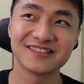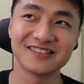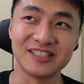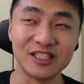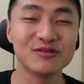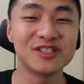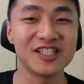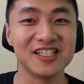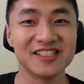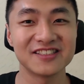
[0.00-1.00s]
new
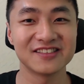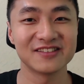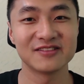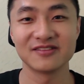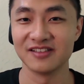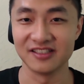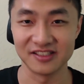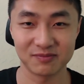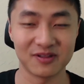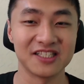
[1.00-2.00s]
change
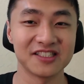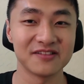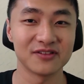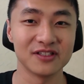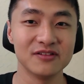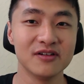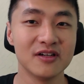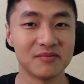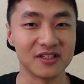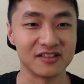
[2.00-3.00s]
is pleasant for you
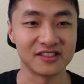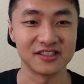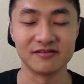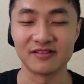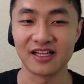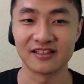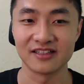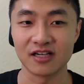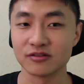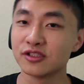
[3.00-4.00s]
because you can
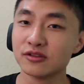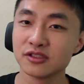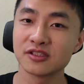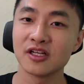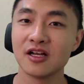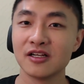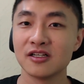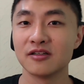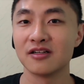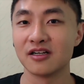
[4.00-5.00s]
now choose
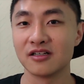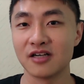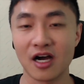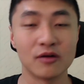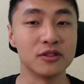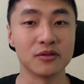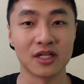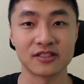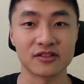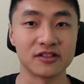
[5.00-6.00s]
how you
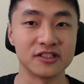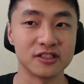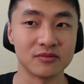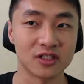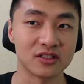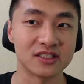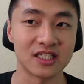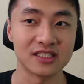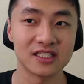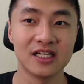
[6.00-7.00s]
like to consume the
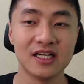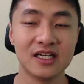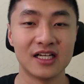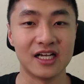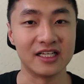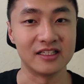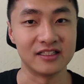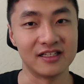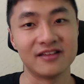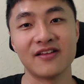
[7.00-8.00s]
content. And
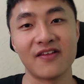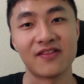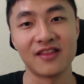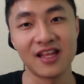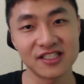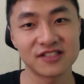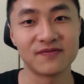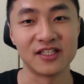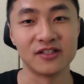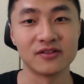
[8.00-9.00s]
in the next
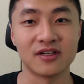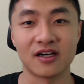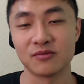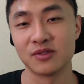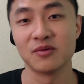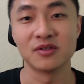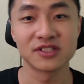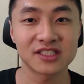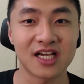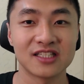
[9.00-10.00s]
video, we will
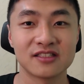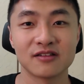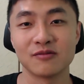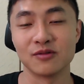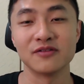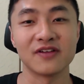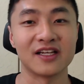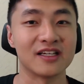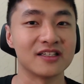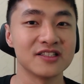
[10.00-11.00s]
start with
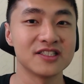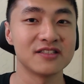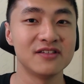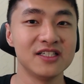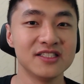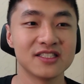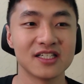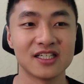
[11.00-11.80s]
another series.